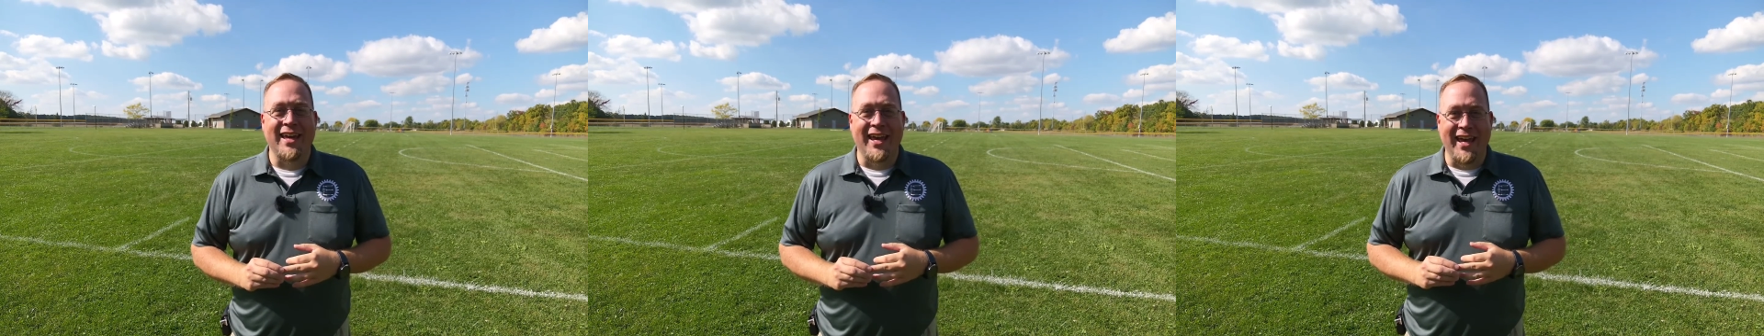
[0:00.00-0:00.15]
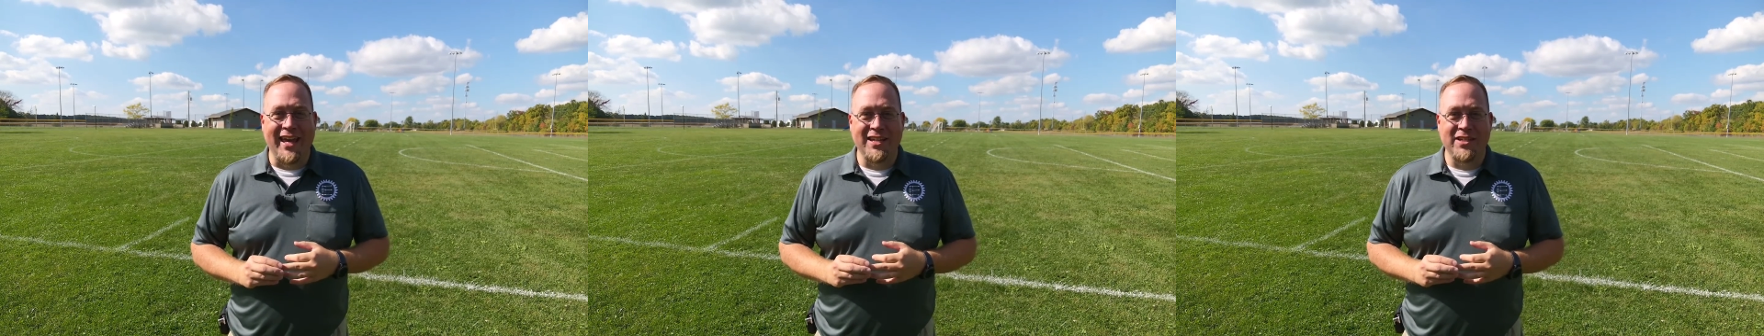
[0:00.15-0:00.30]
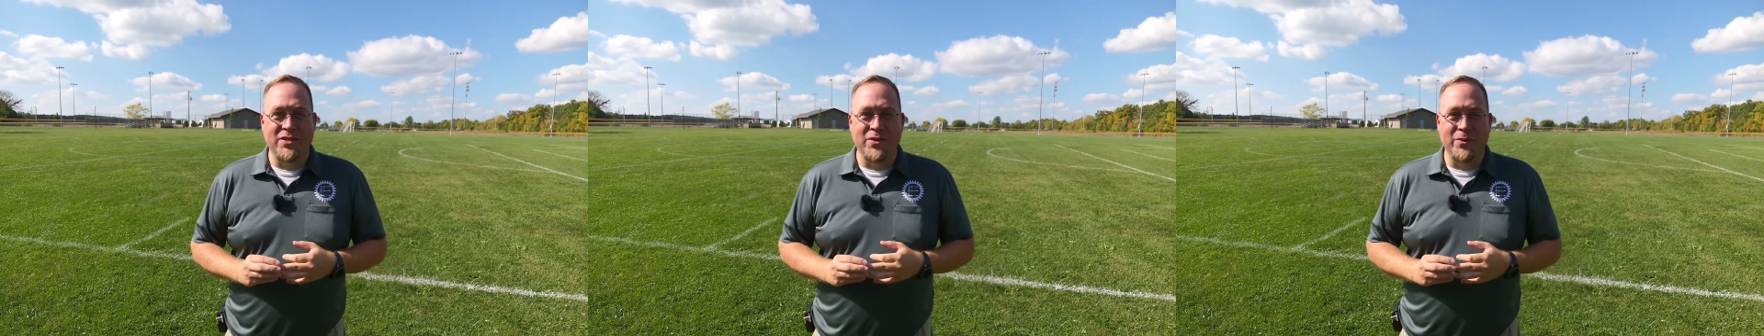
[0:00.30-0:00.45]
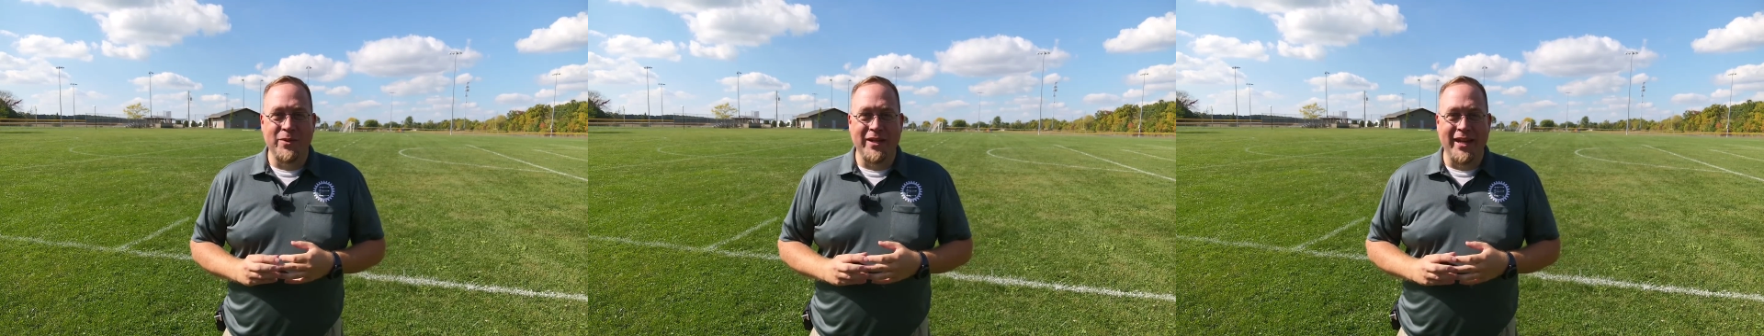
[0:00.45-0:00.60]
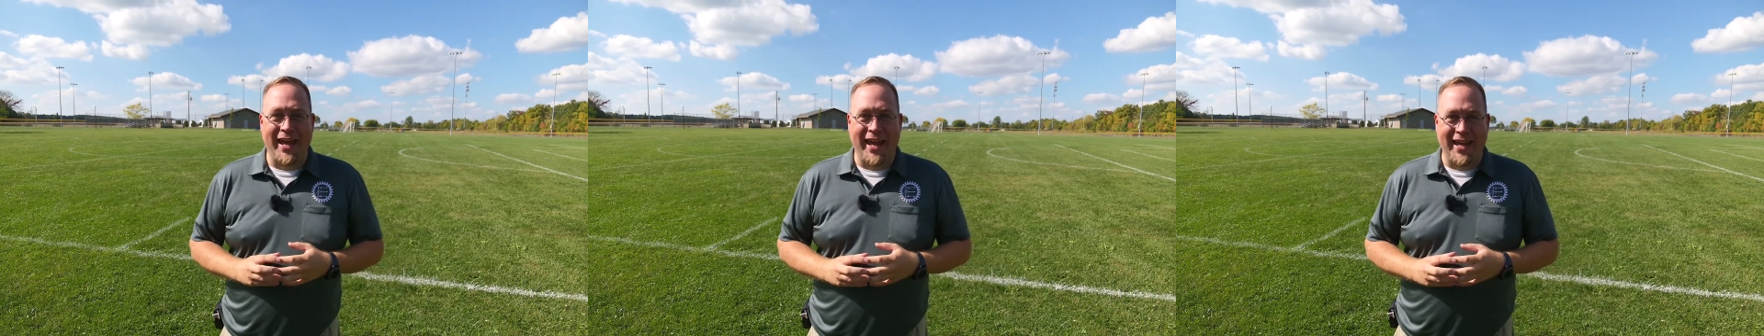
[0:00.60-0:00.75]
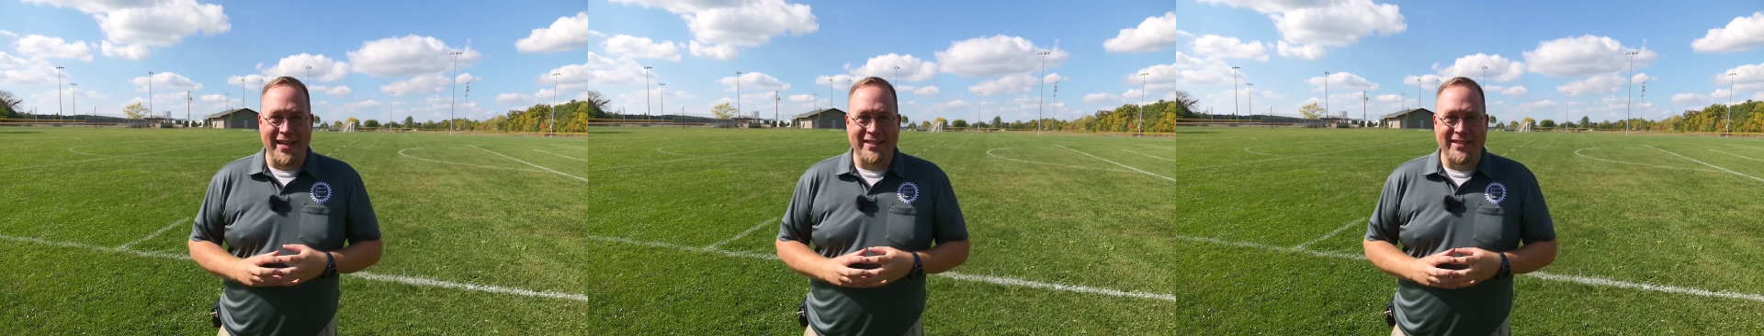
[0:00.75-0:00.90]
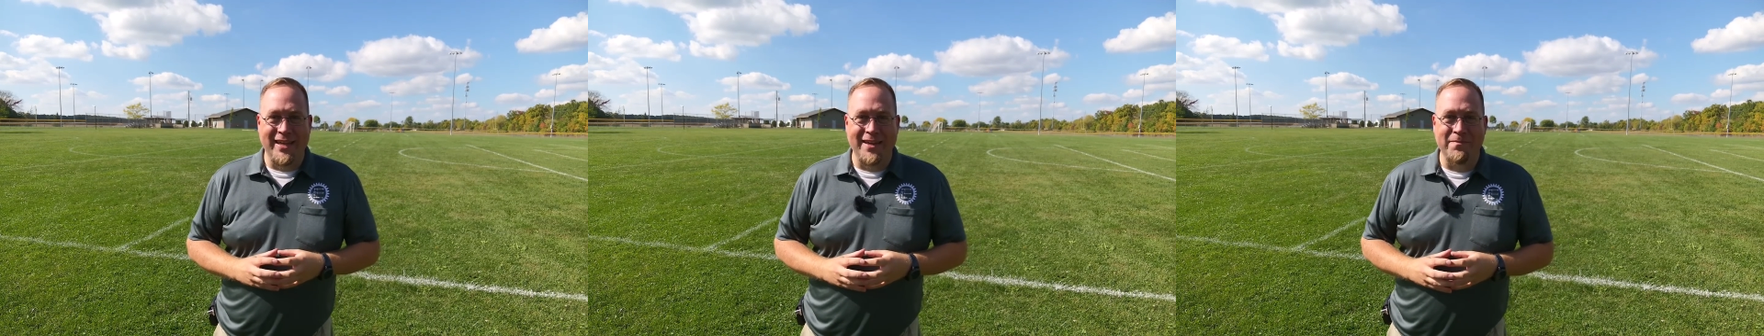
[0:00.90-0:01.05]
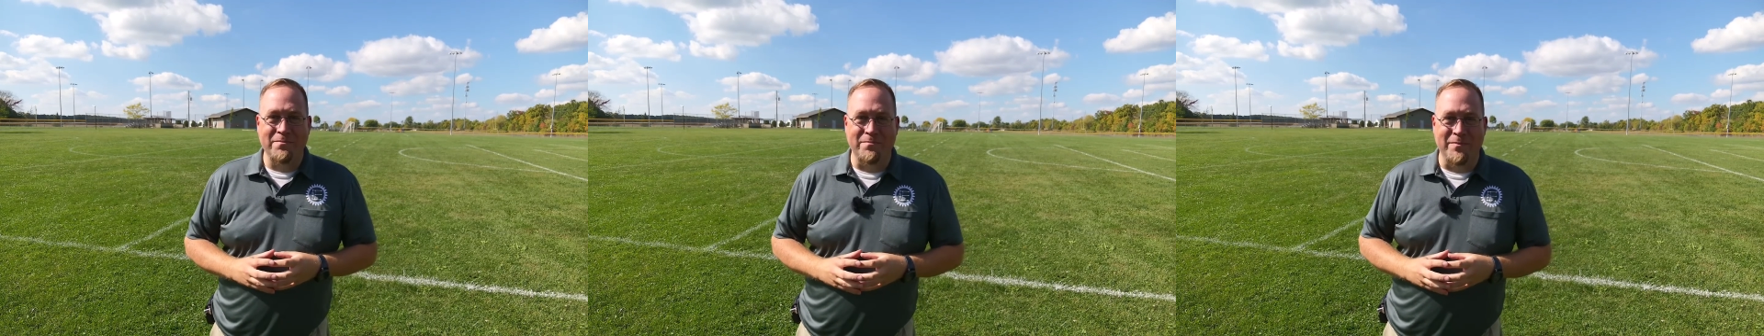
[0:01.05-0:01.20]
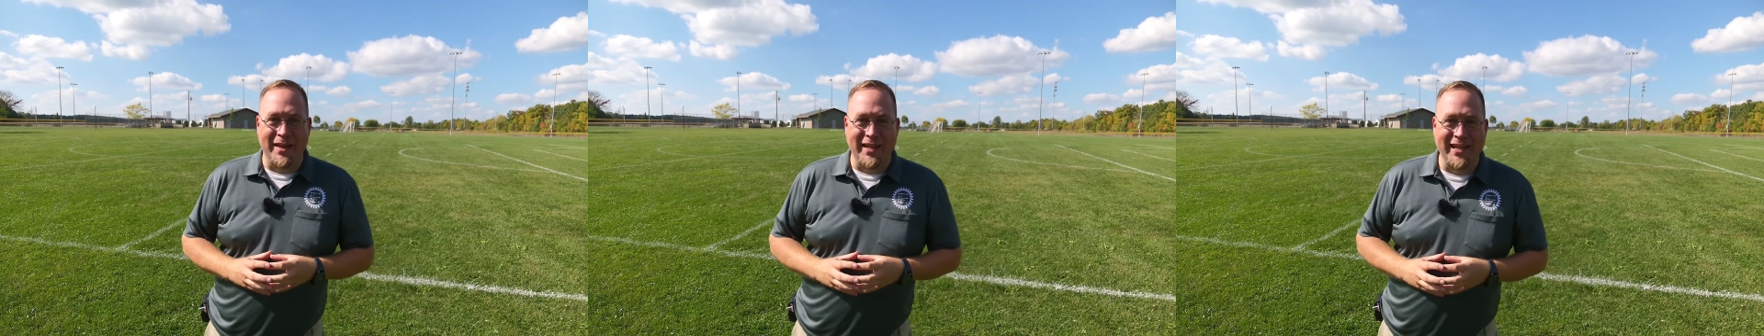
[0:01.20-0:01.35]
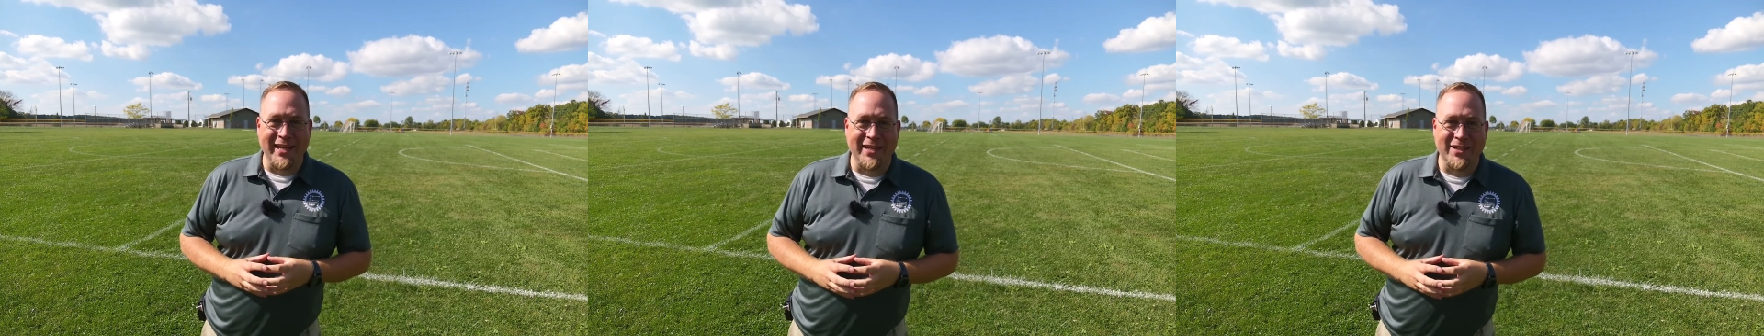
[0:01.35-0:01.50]
into an ATEM
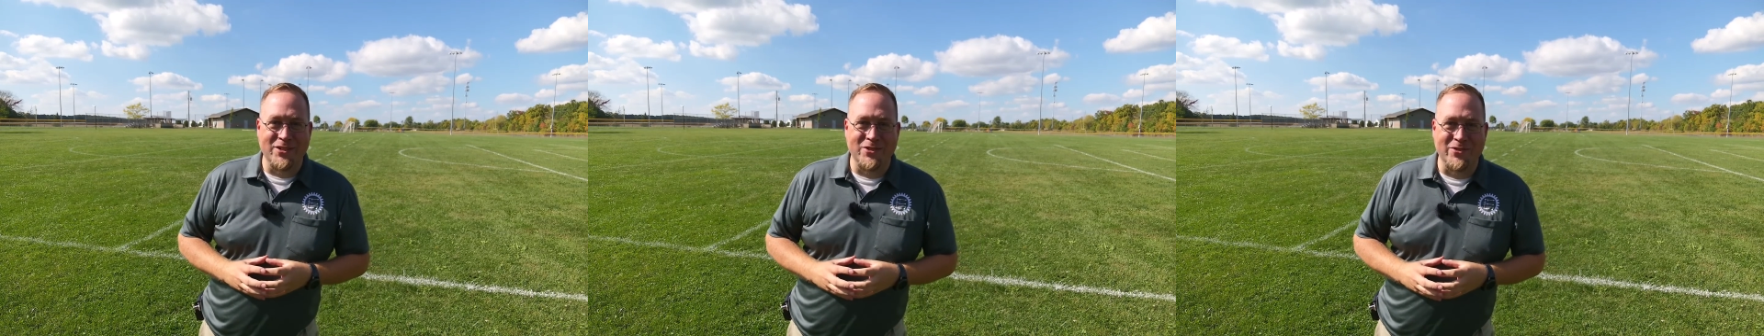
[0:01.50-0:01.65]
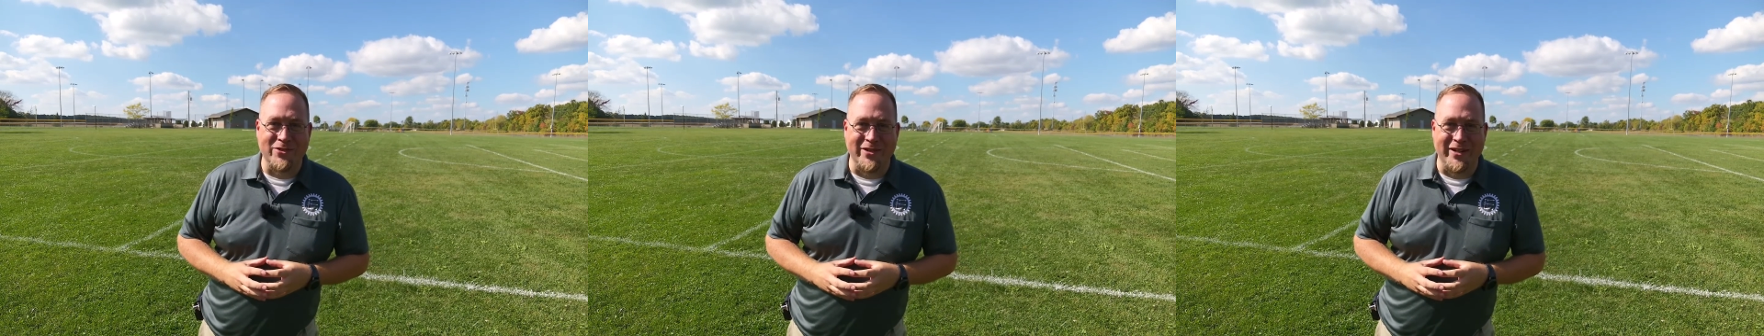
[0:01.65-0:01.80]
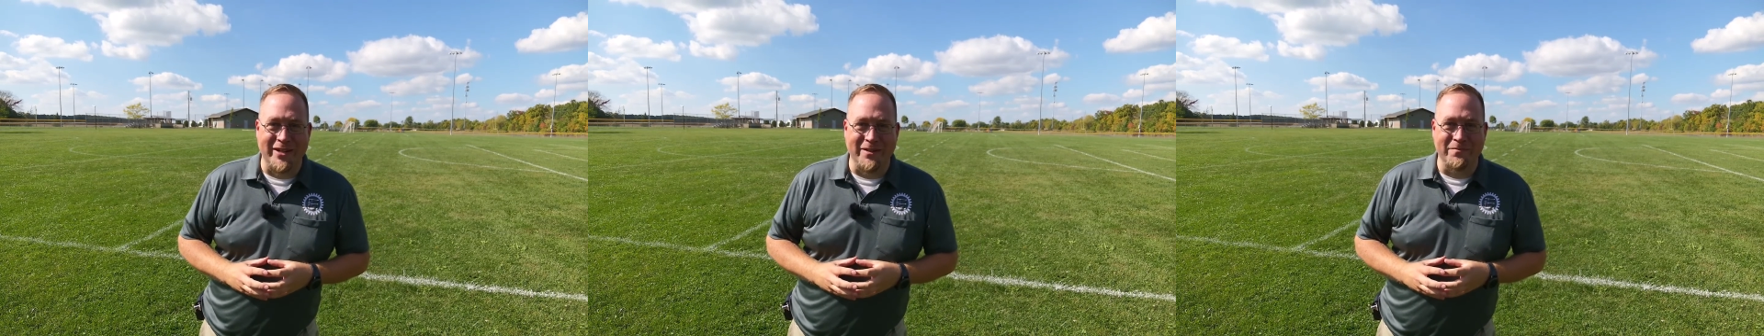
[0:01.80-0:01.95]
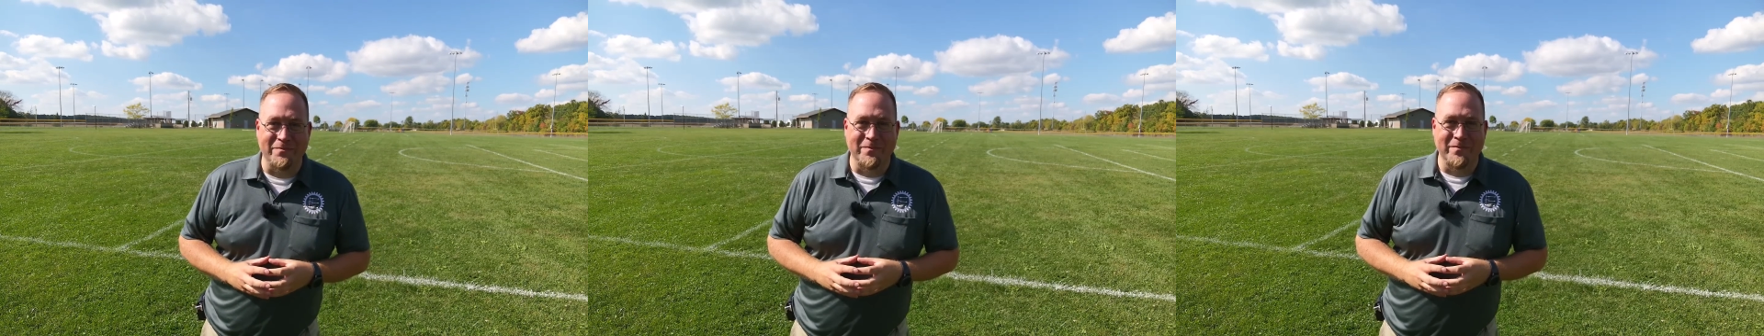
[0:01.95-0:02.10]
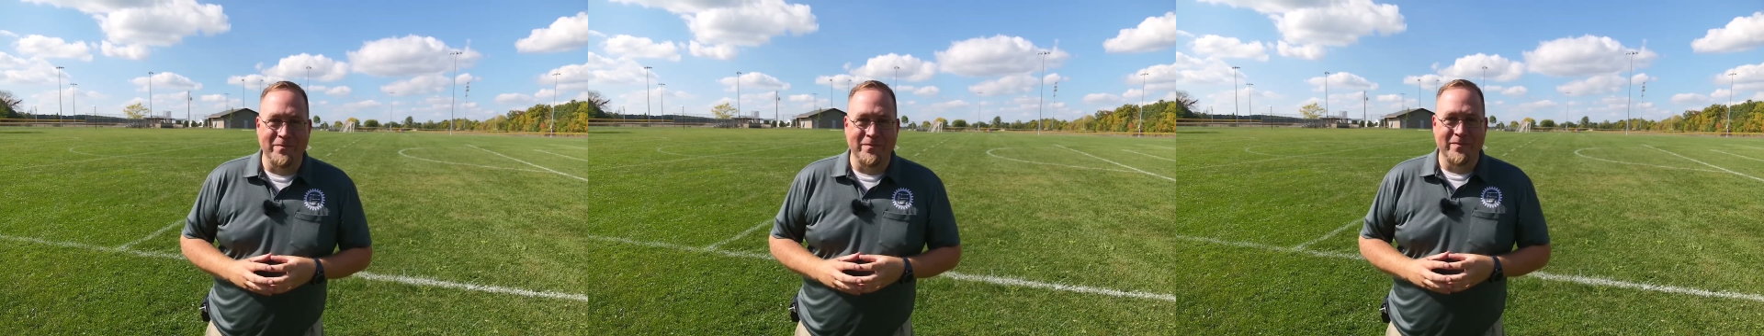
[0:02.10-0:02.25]
Mini Extreme.